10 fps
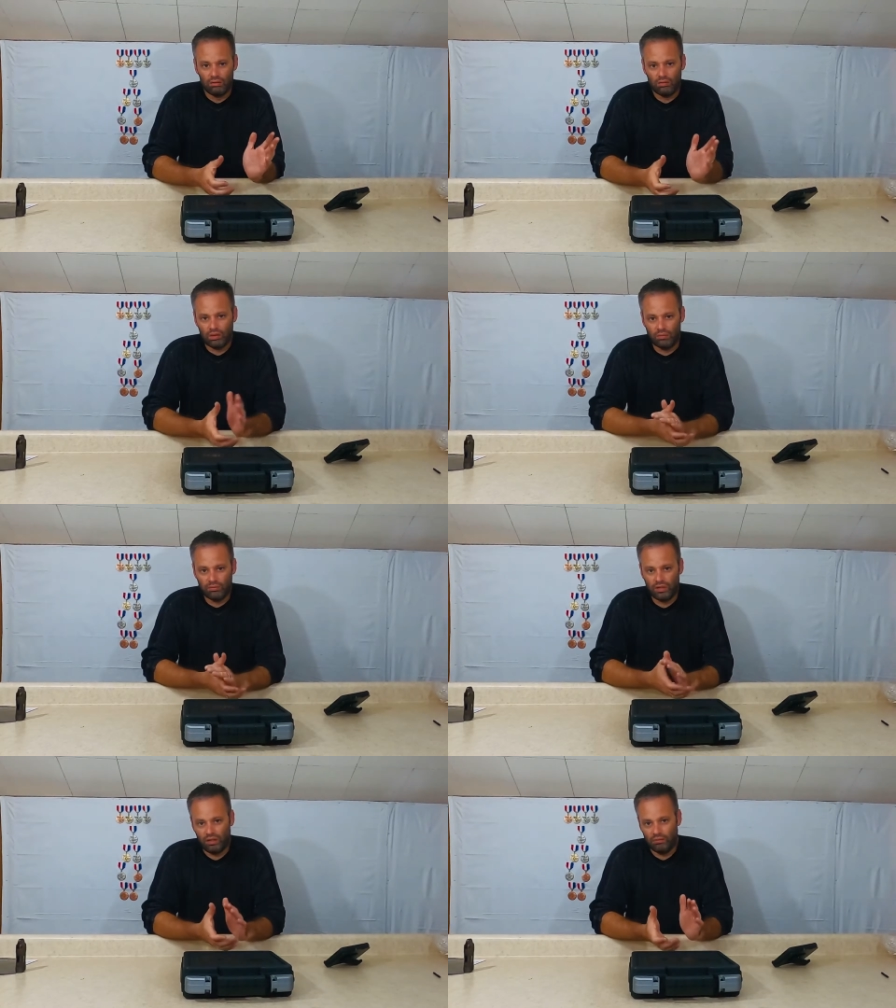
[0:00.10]

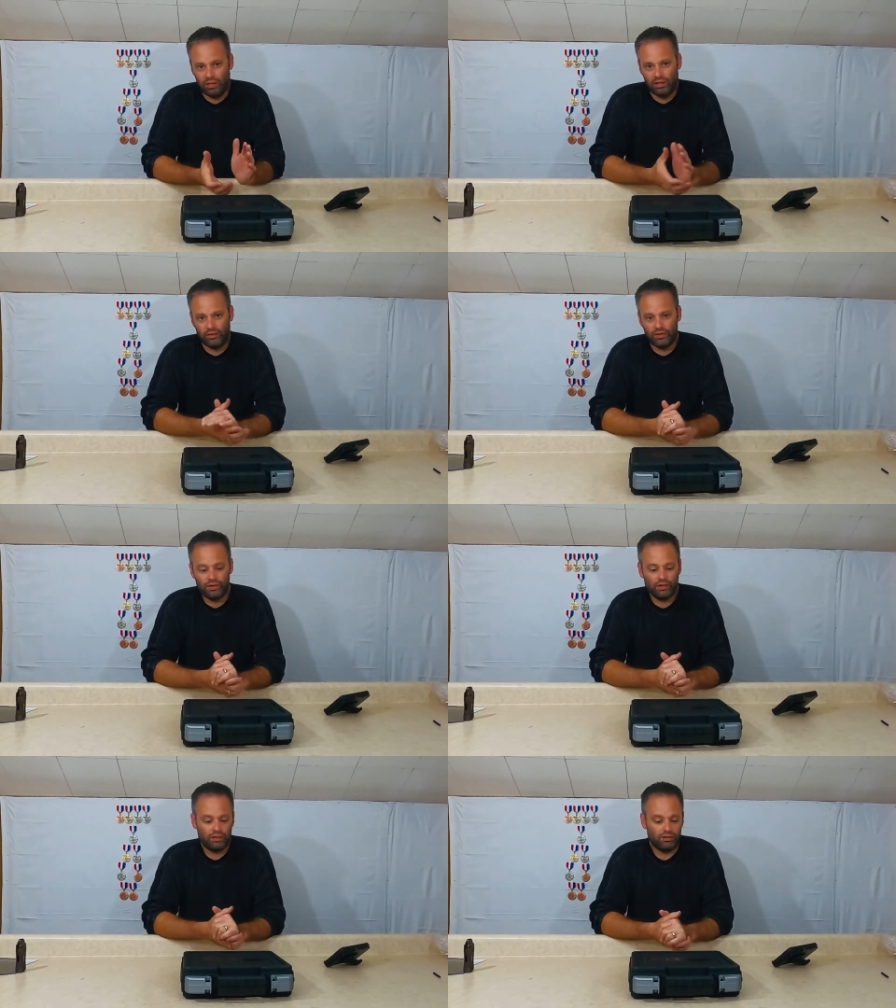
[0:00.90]
Welcome to Behind the
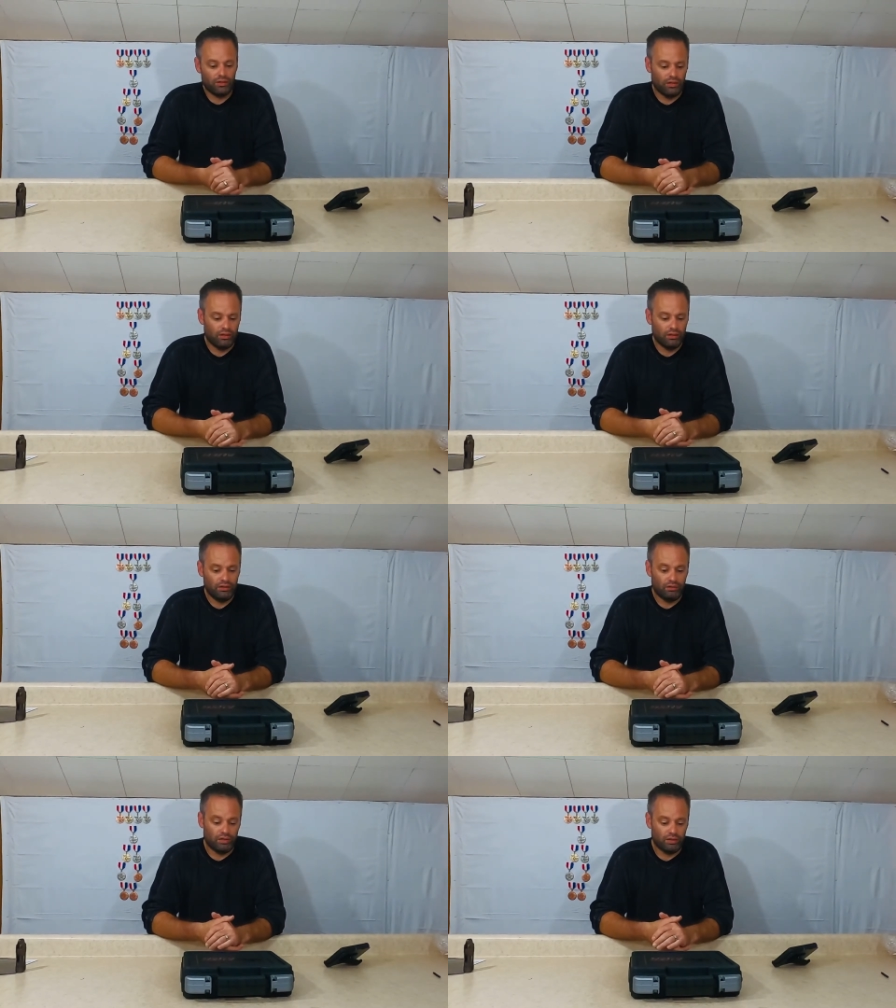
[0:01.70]
Trigger.
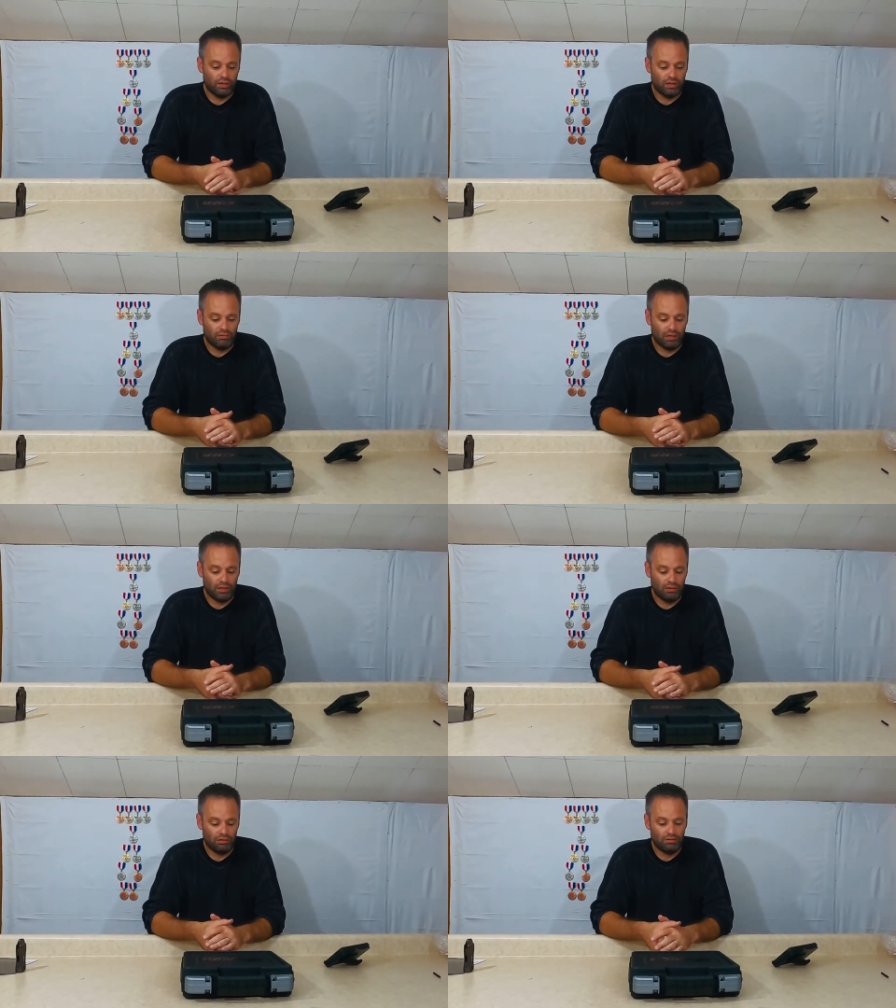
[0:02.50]
Today we're going to talk
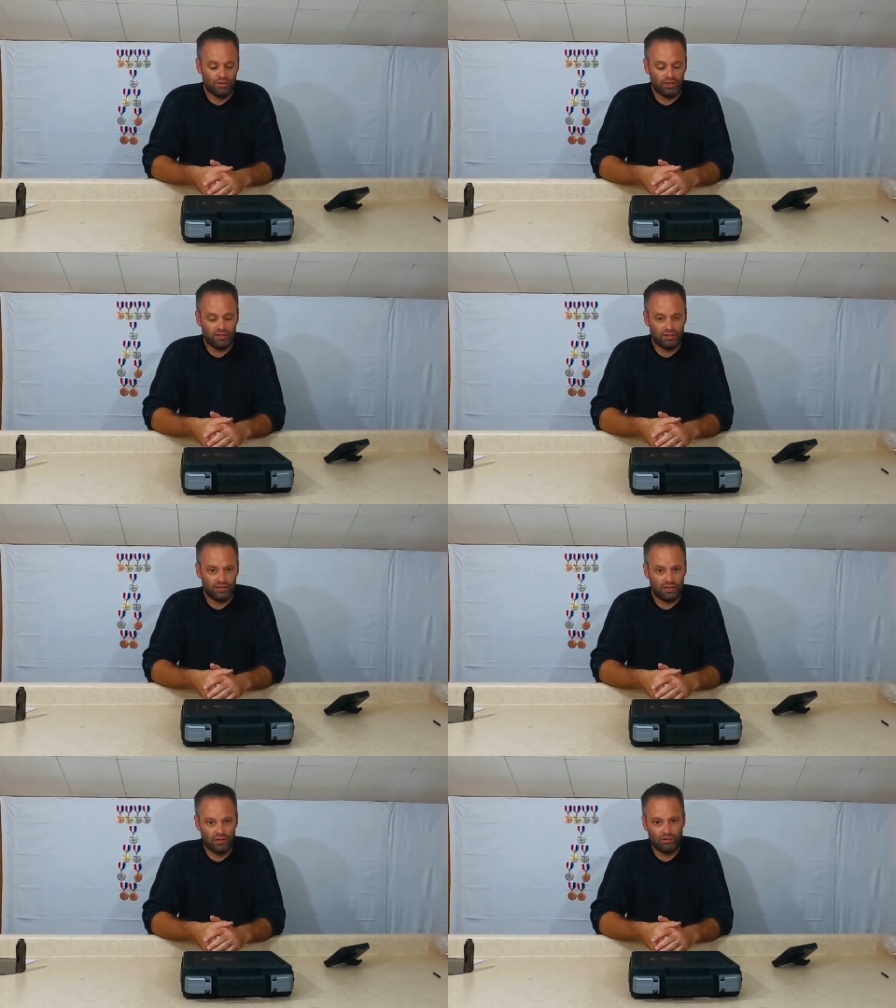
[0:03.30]
about the
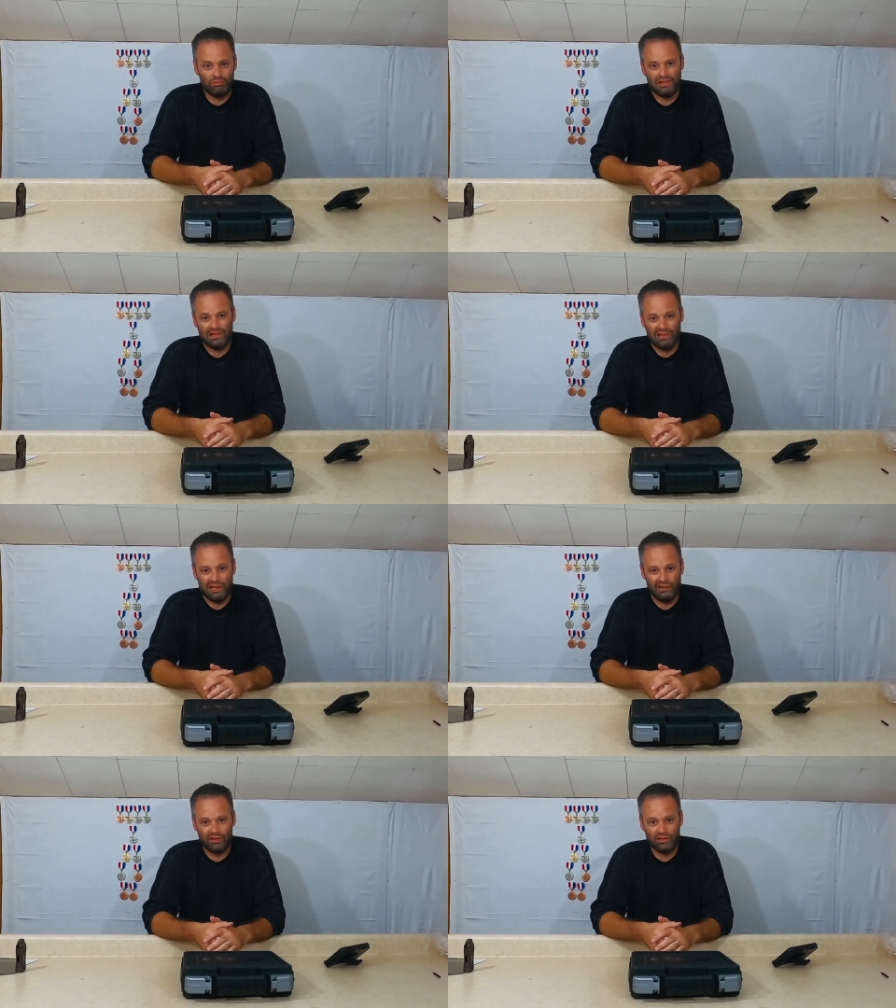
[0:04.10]
SIG Sauer
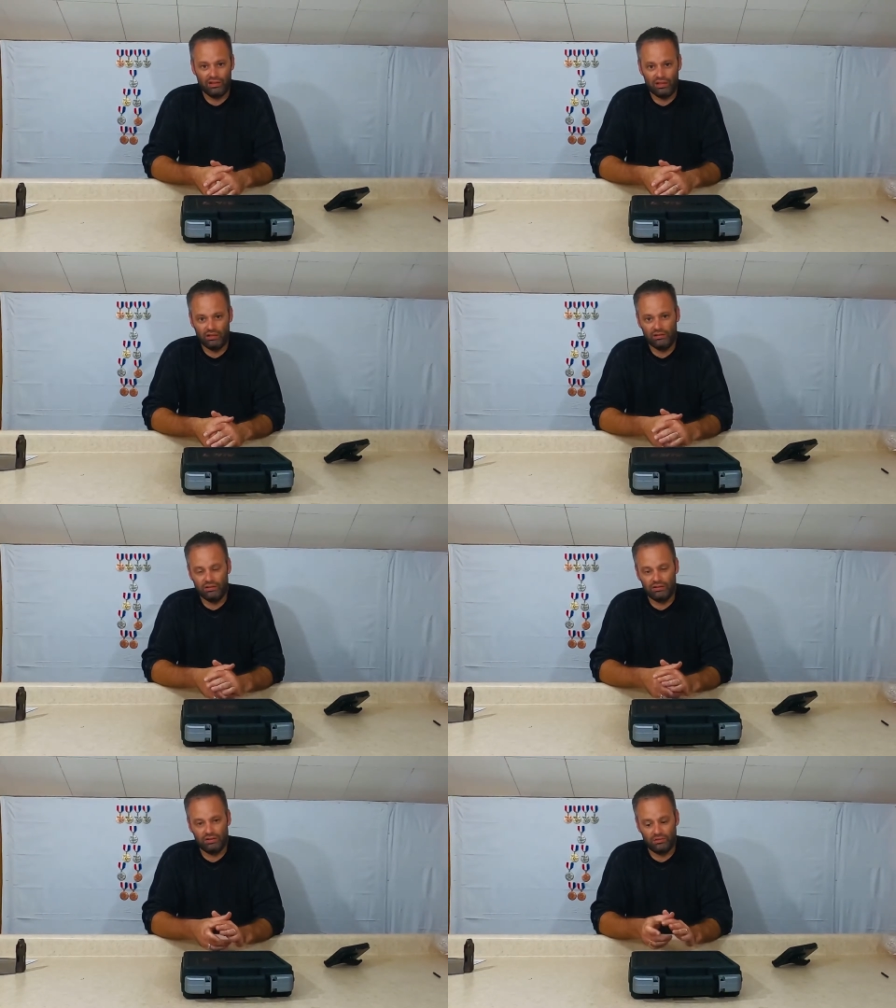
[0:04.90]
P938
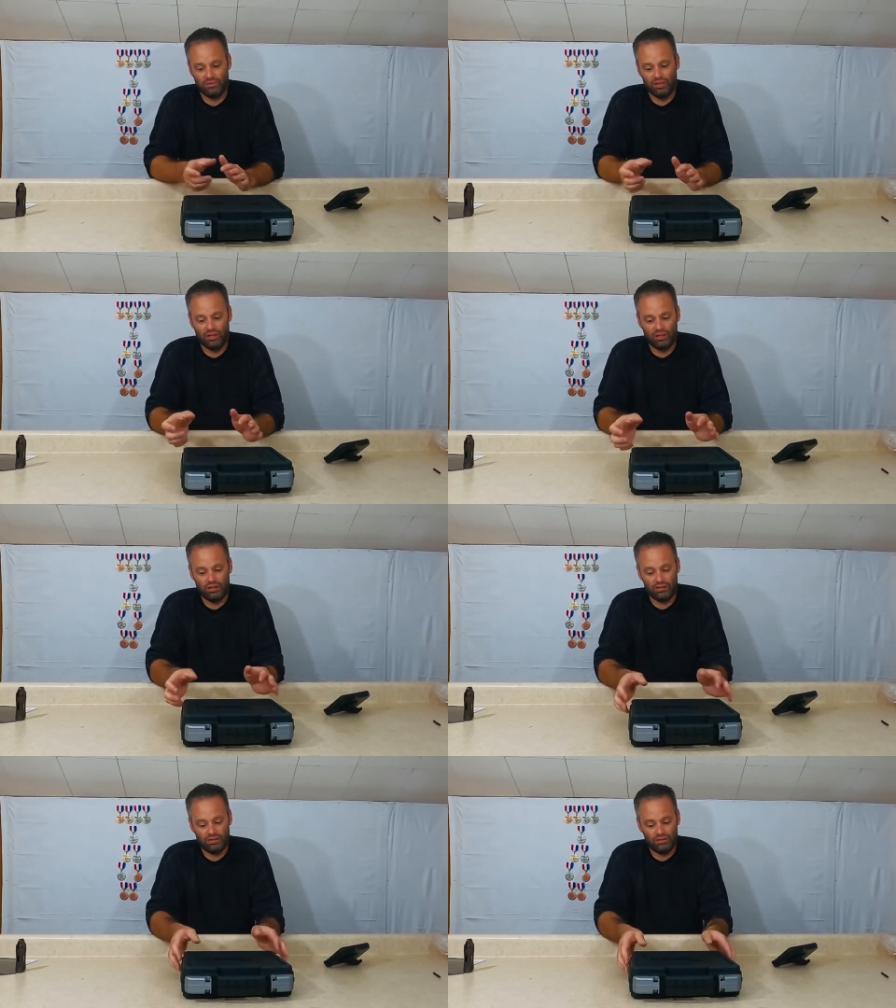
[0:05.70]
and some of the
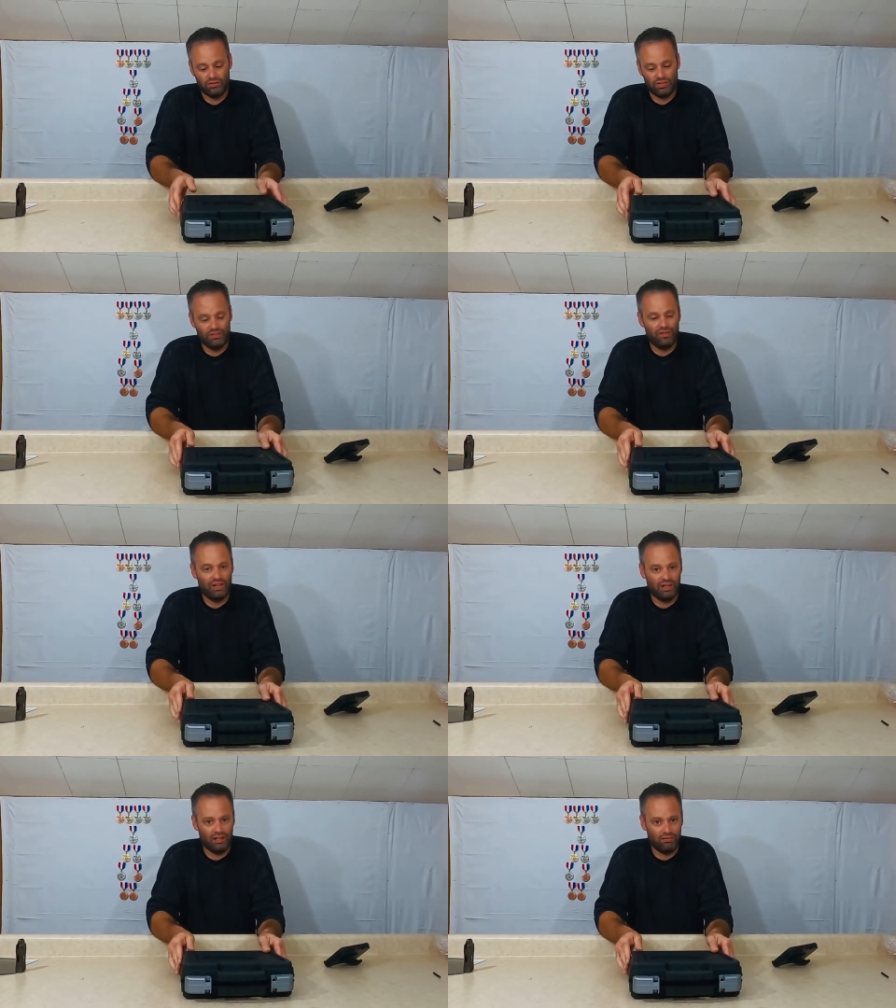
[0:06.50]
issues I've
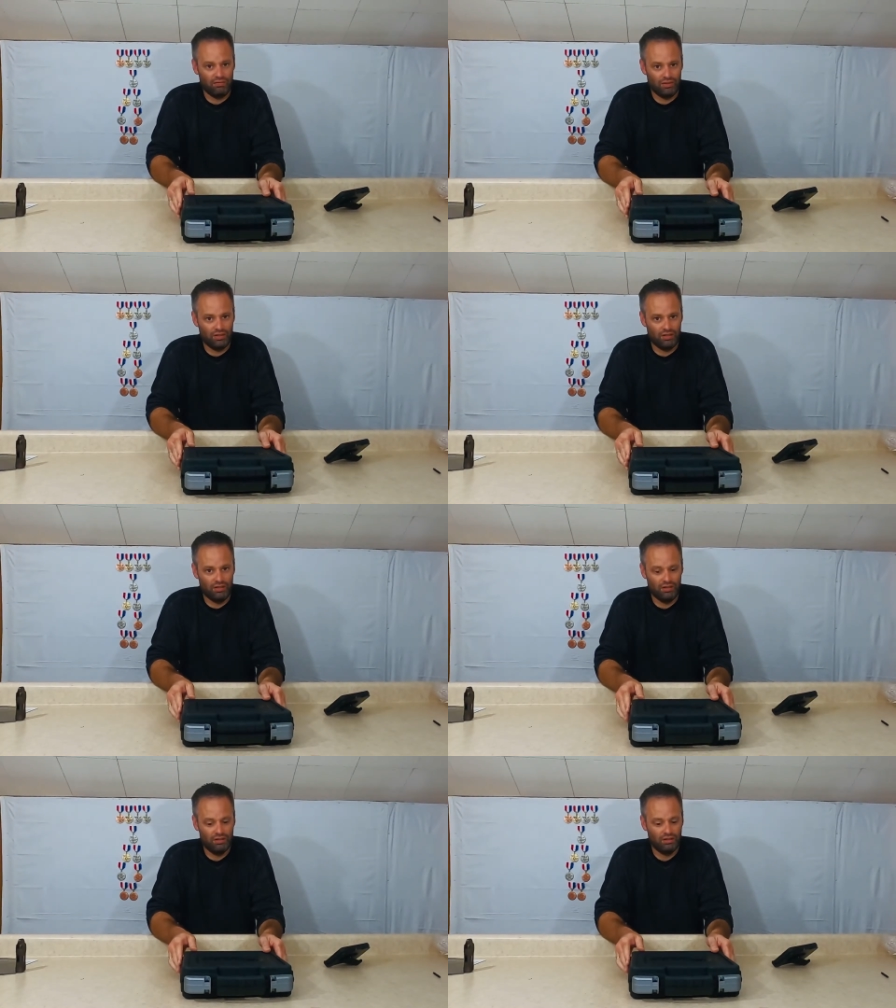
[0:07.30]
had with it.